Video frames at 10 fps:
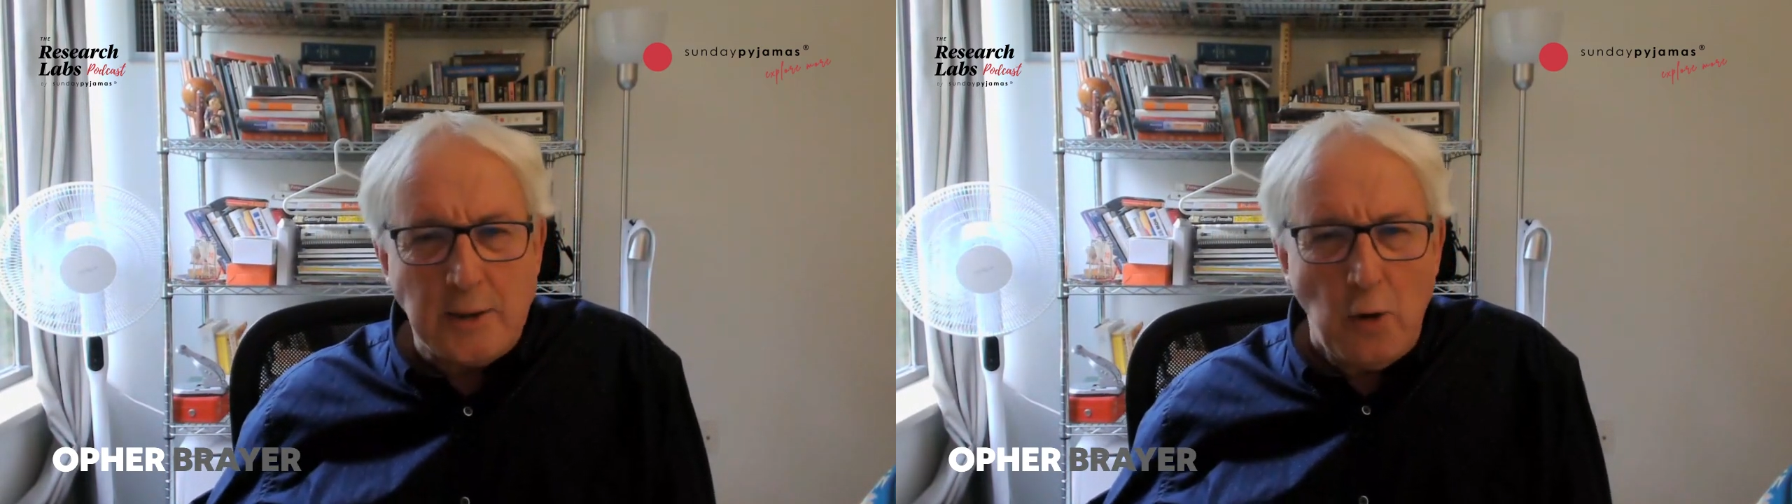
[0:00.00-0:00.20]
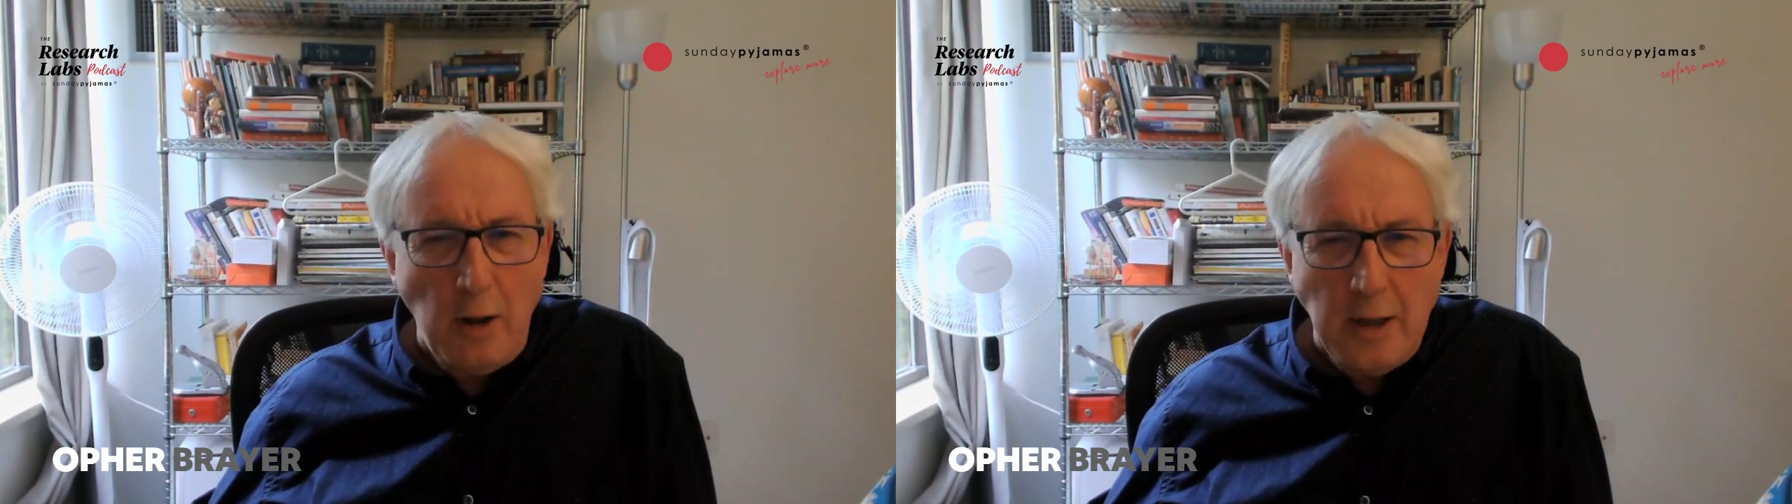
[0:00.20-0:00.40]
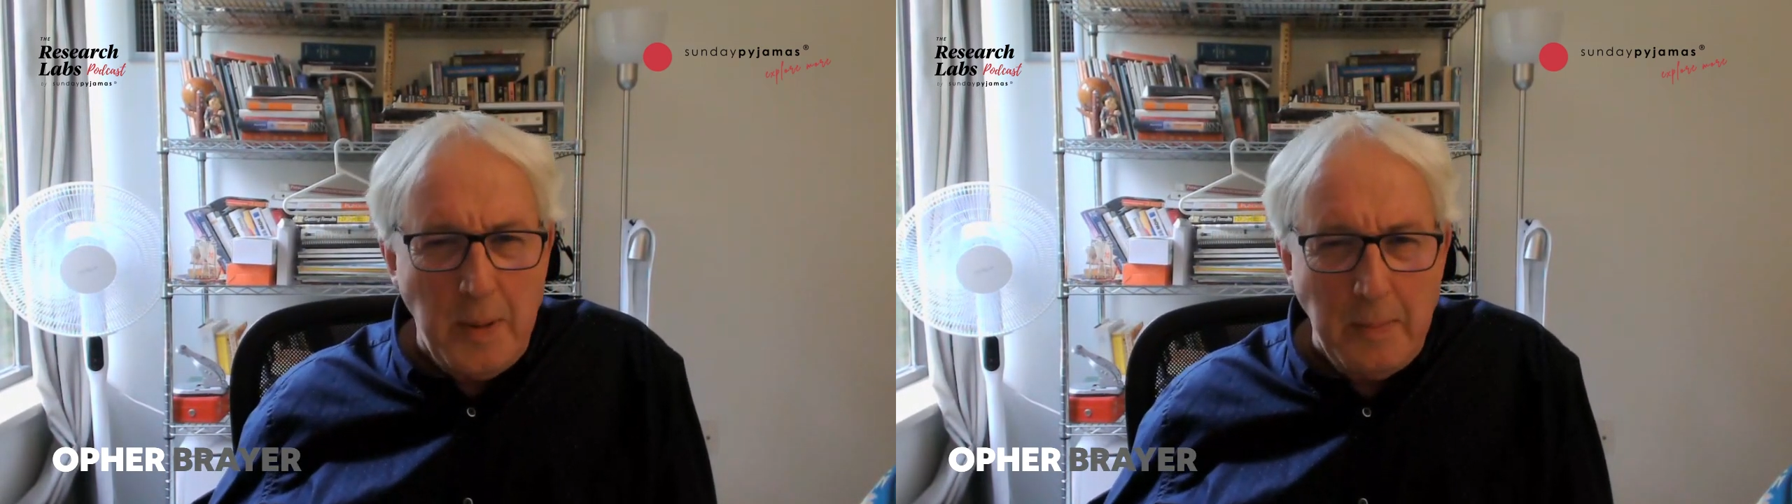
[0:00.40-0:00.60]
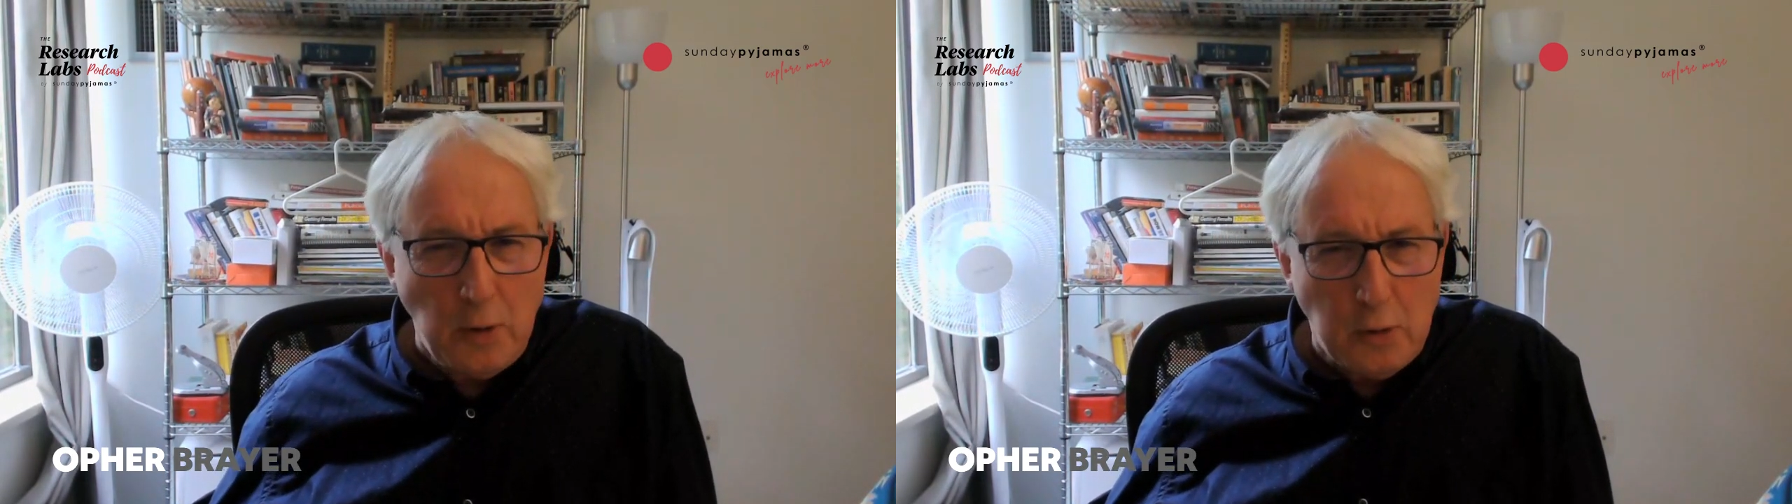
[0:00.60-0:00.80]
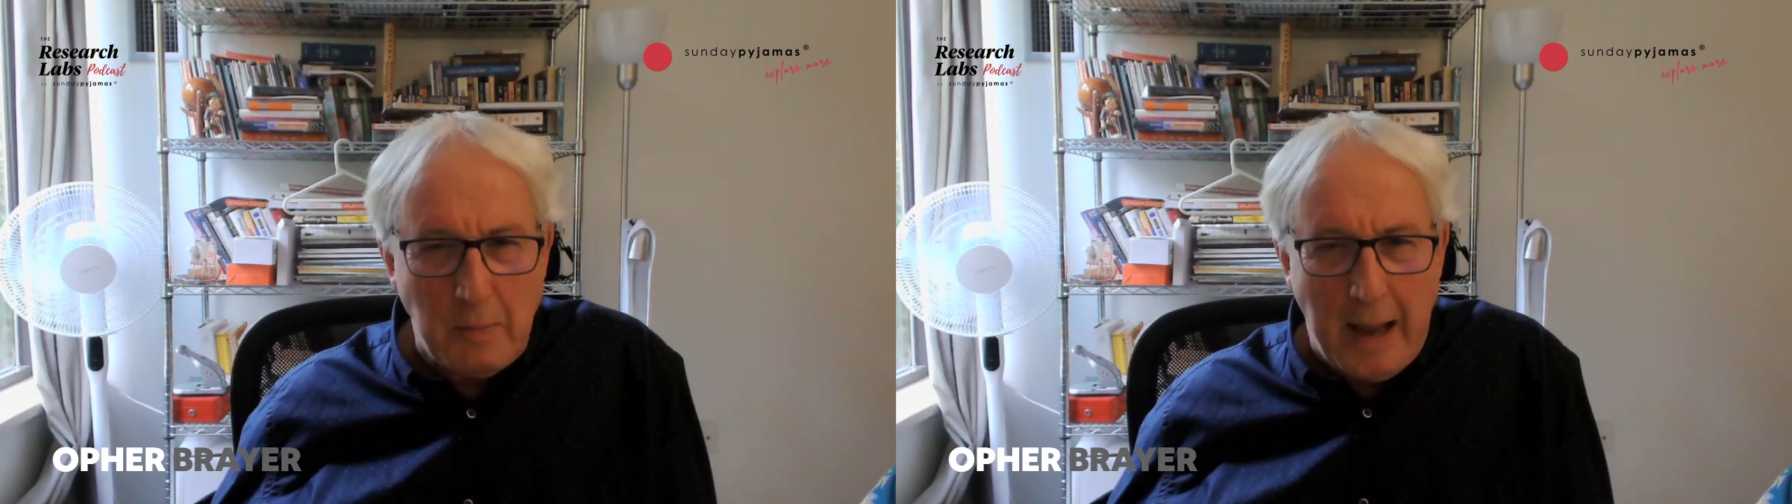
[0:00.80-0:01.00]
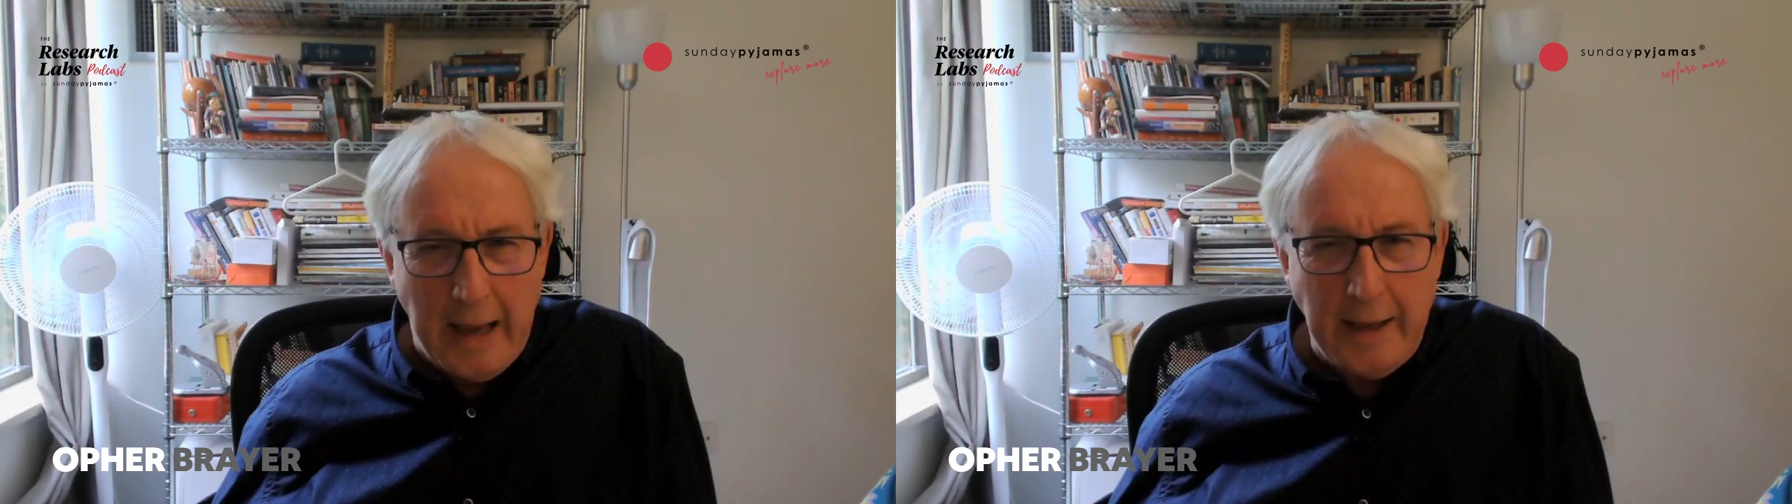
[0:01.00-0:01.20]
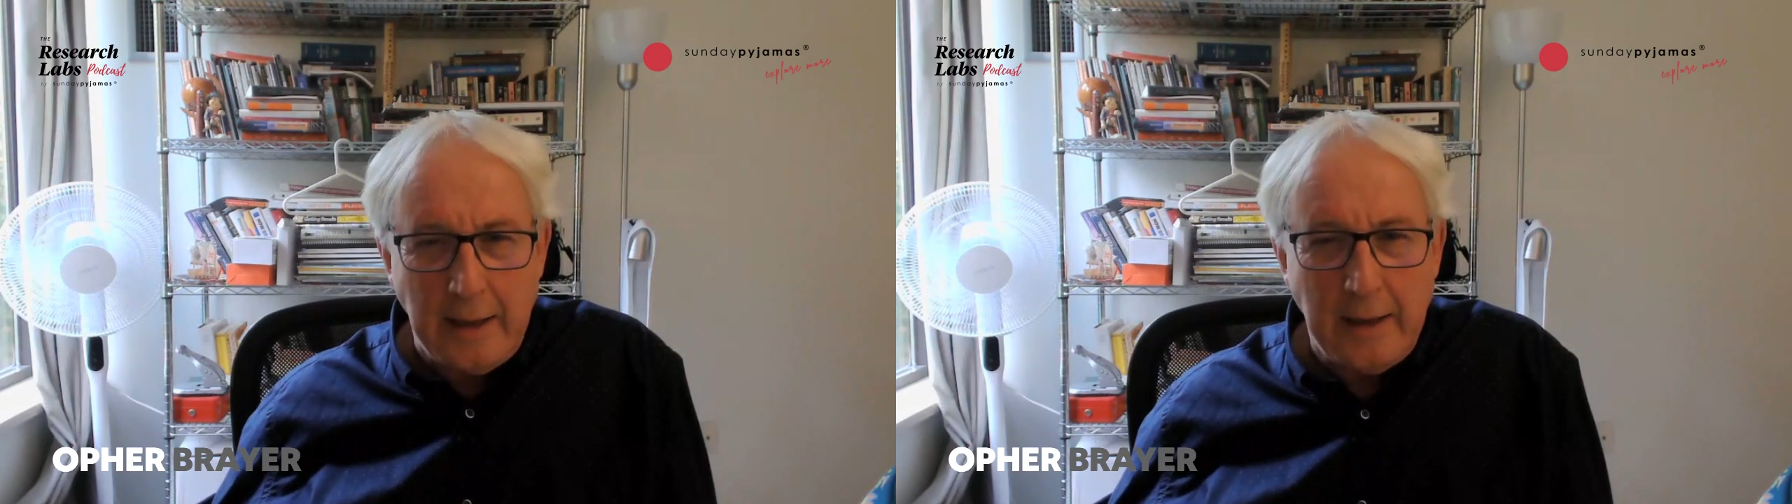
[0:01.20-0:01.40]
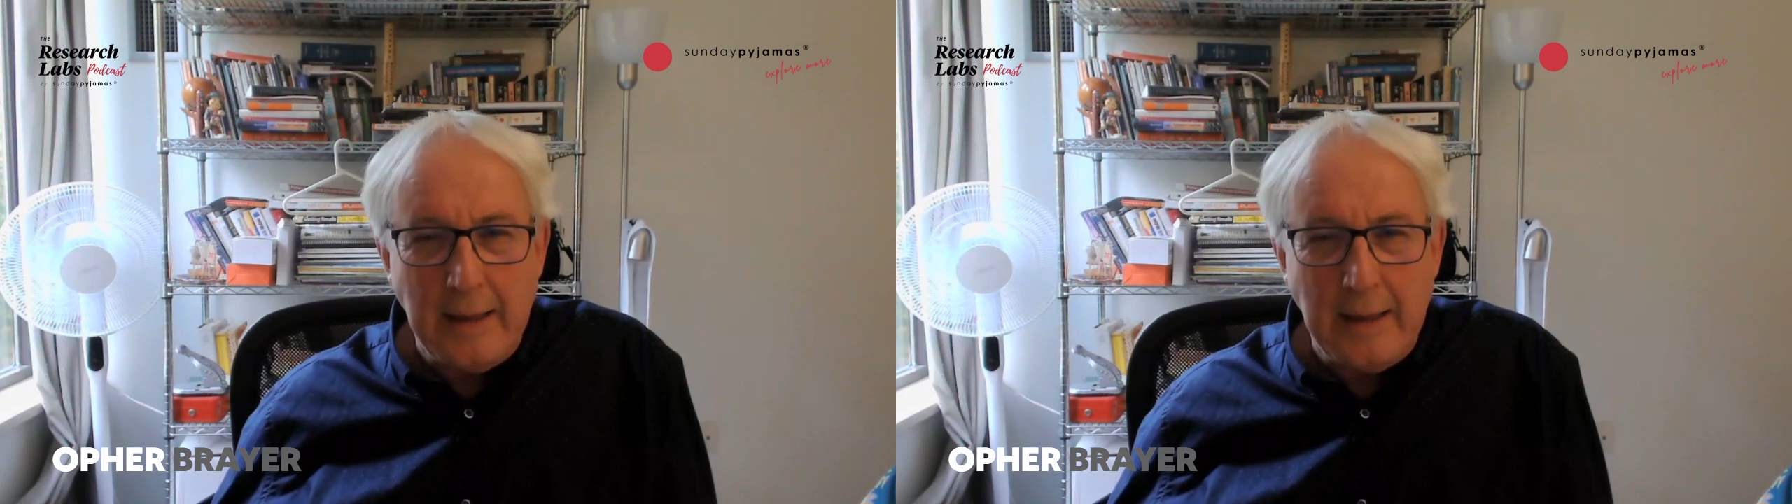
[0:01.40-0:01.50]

all the people to buy.